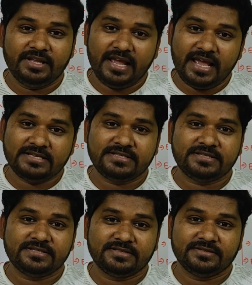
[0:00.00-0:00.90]

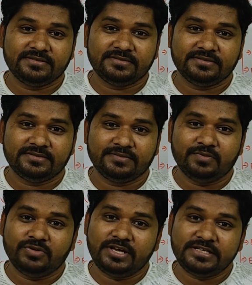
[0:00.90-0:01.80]
Yes,
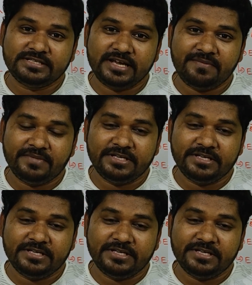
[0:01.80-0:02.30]
both are same.